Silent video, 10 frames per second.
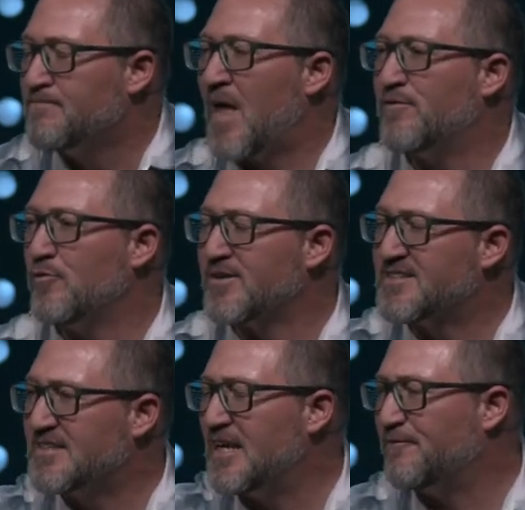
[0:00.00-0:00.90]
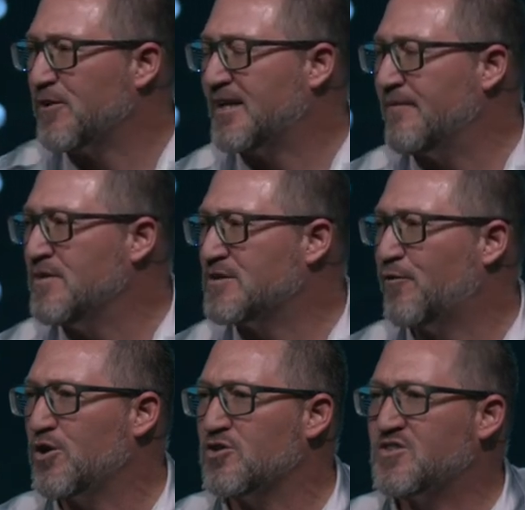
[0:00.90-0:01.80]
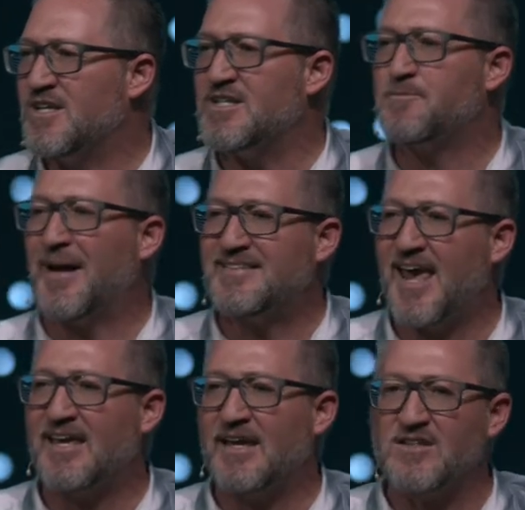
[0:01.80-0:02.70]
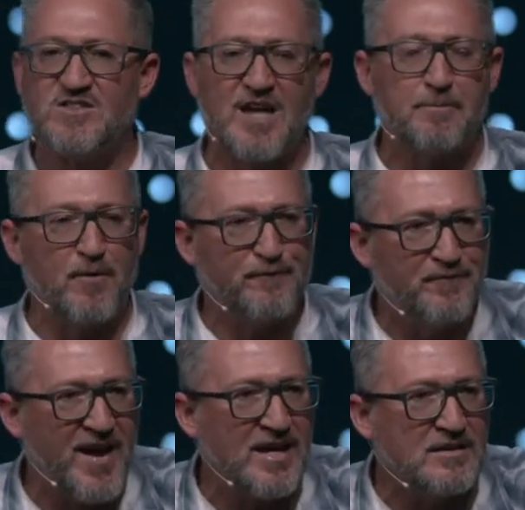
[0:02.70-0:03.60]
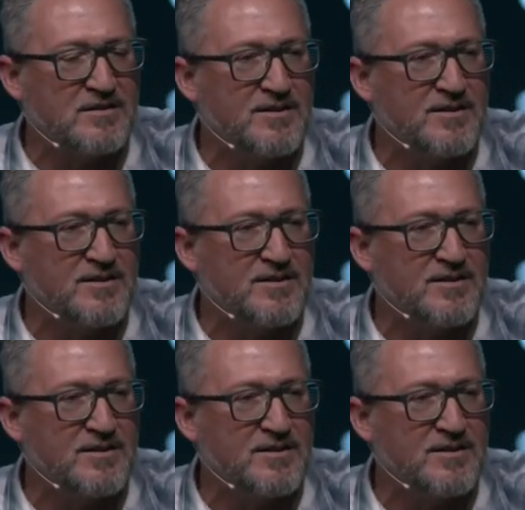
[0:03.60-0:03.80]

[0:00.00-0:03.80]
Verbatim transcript: Have you received forgiveness for your sins by taking a step of faith